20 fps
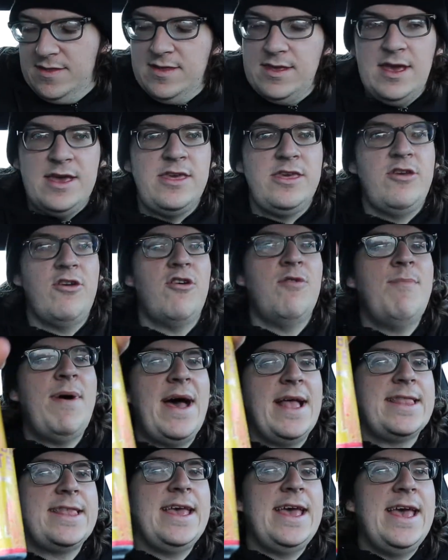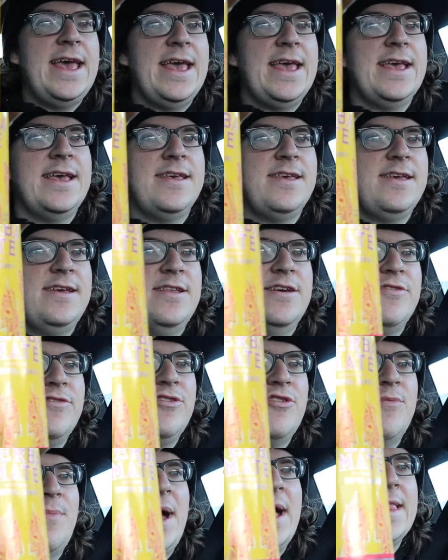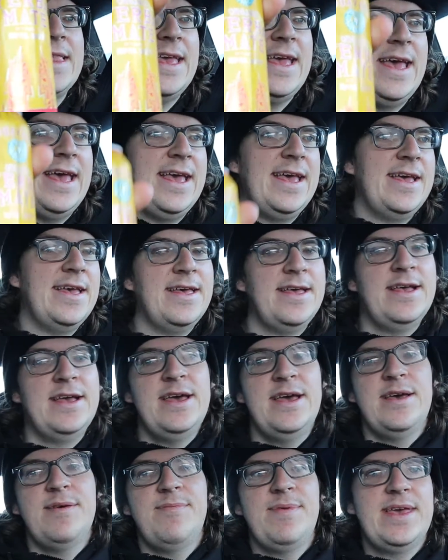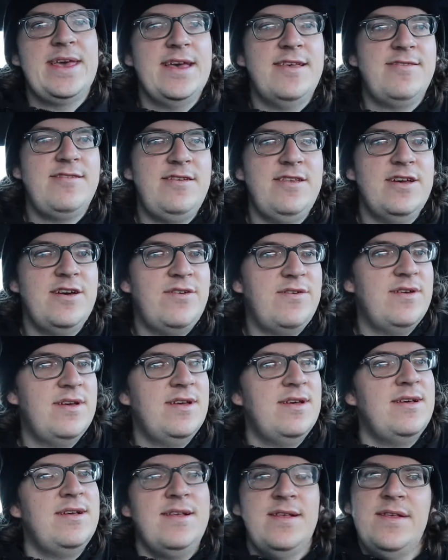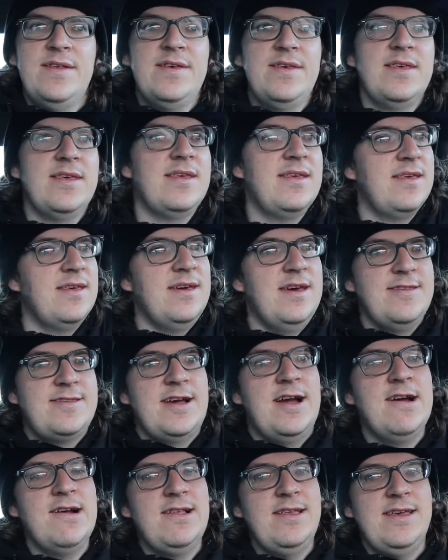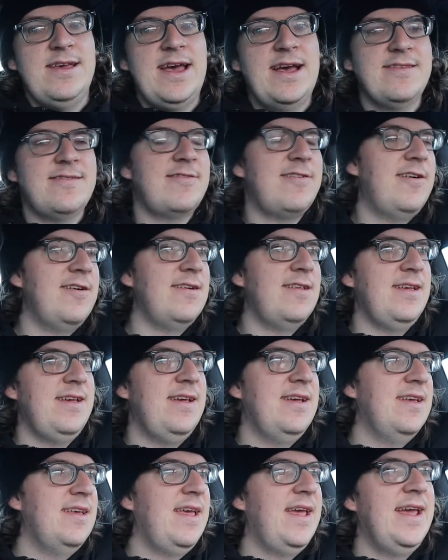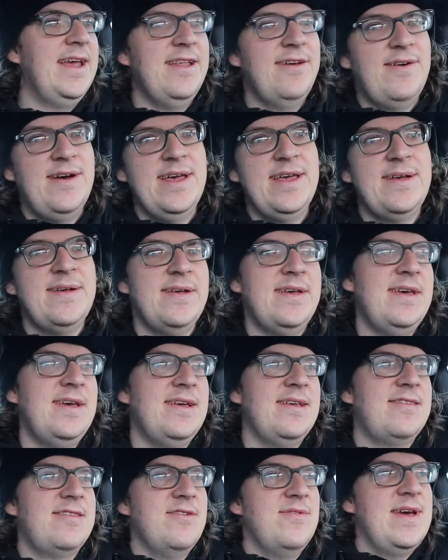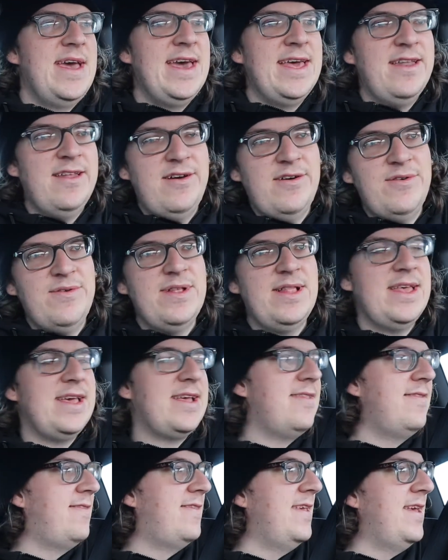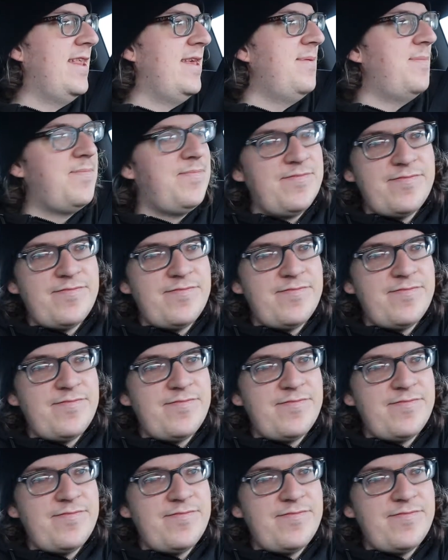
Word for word: a Yerba Mate, you know, Yerba Mate, because, you know, it's early, guys, it's early. Anyway, so we heading over to Lincoln City